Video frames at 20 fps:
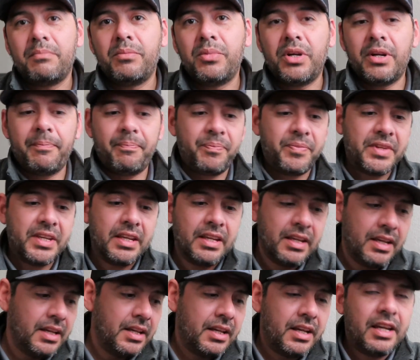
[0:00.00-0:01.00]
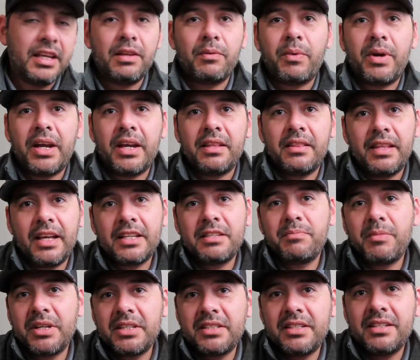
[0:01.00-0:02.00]
But anyway, that's
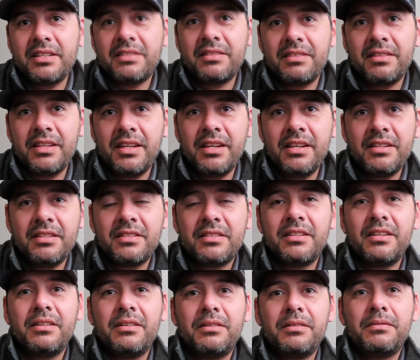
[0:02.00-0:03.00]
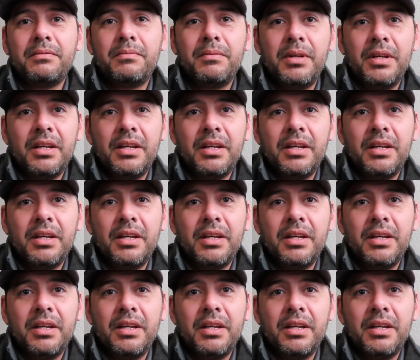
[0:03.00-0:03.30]
my sense on these. So,